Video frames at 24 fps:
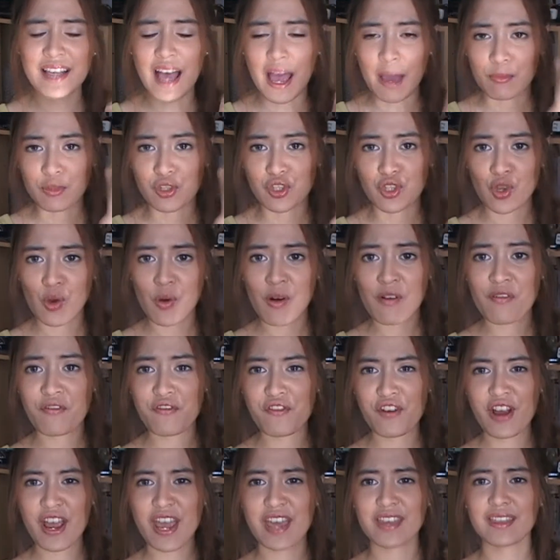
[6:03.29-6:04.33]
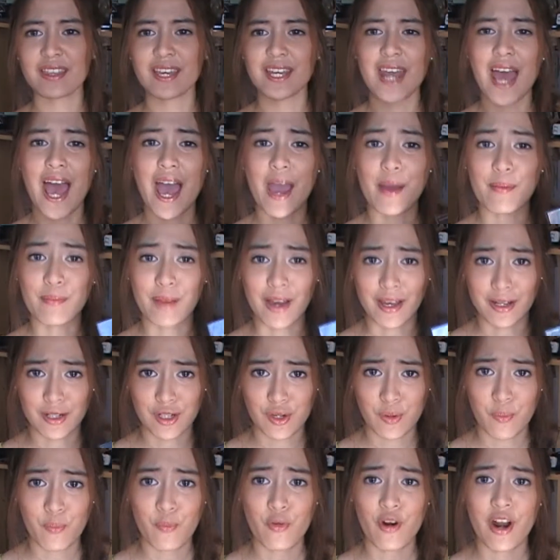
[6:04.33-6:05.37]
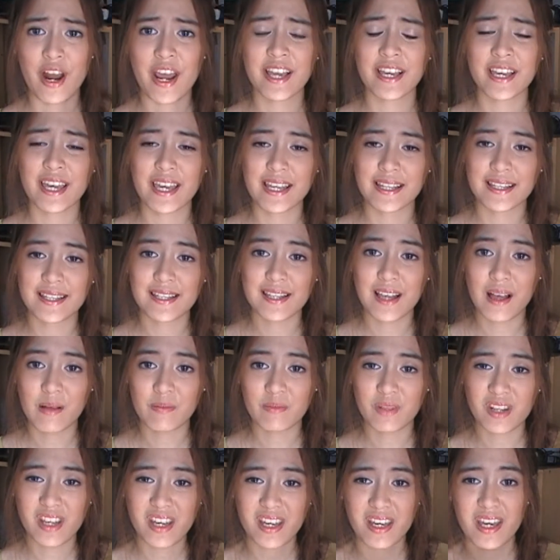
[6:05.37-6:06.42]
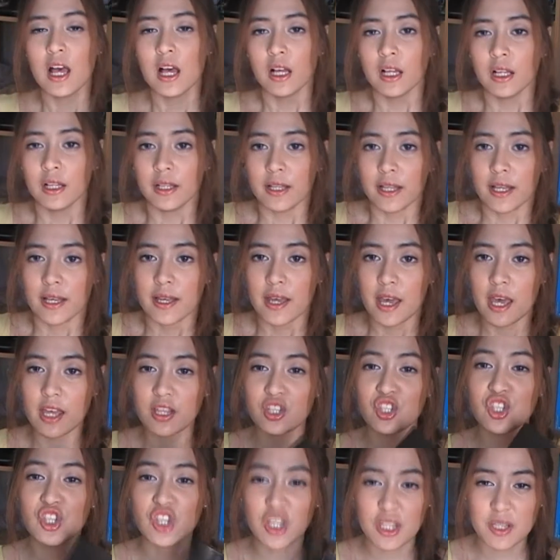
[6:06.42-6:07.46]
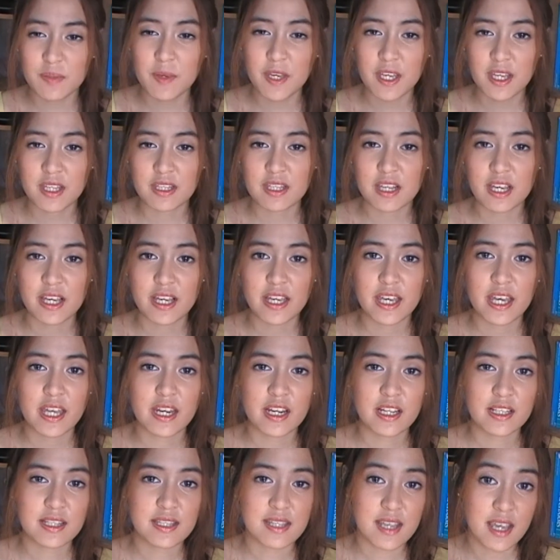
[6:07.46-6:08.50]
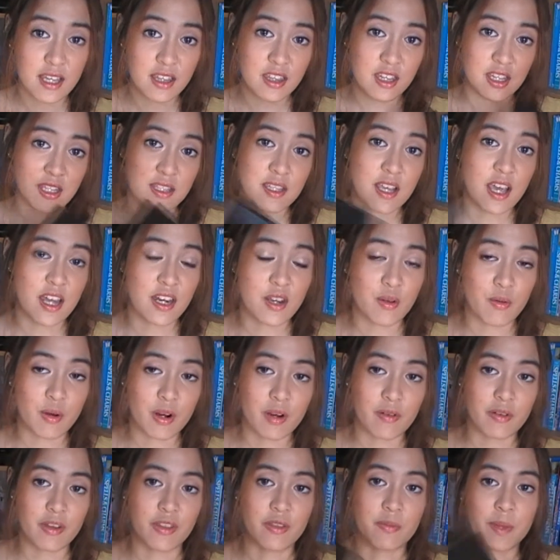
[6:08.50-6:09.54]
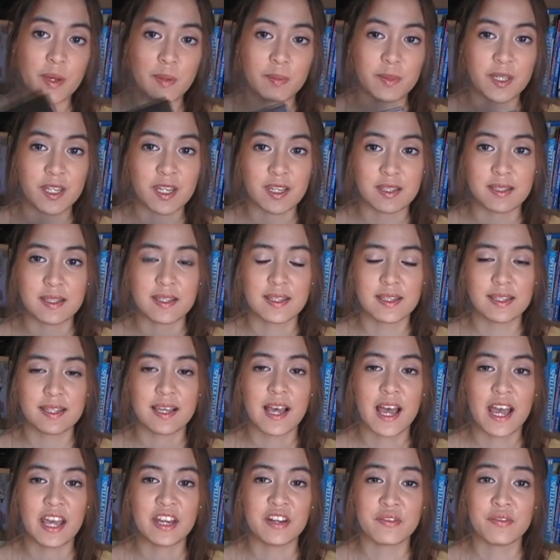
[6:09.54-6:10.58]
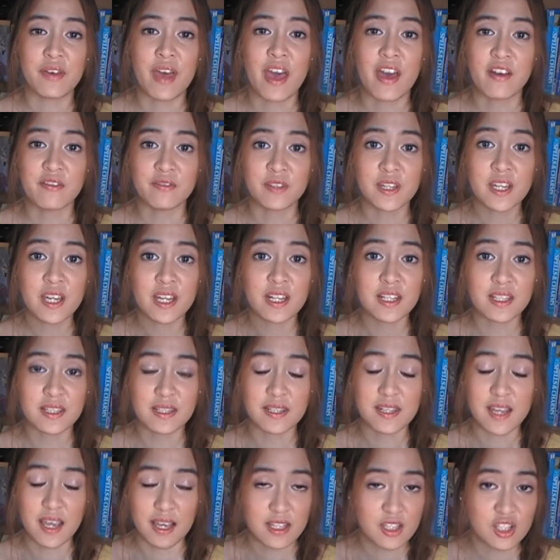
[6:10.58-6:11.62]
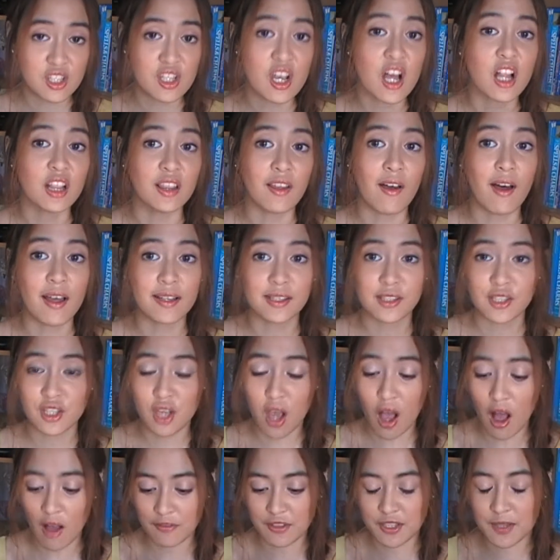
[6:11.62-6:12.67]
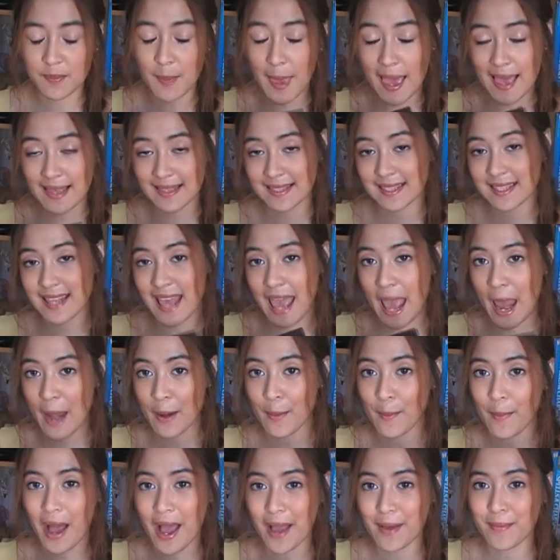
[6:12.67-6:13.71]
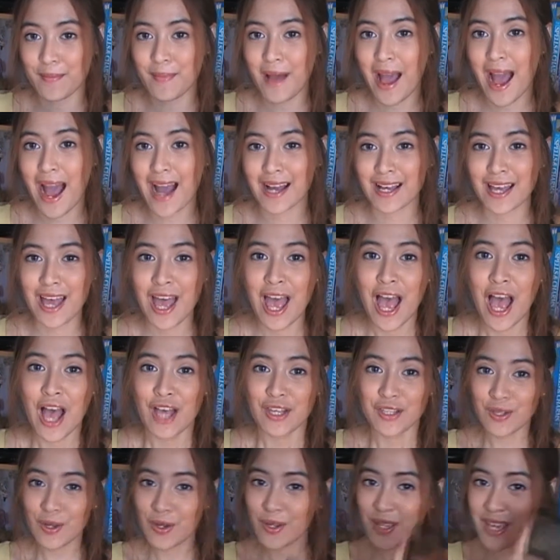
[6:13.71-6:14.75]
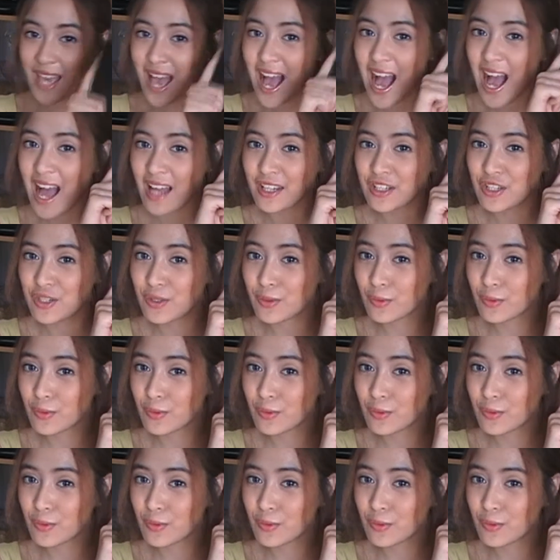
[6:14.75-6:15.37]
I'm so afraid that I might break it someday. And just because I cannot take this anywhere with me because it's kind of heavy and it takes a lot of space in my bag. So yeah,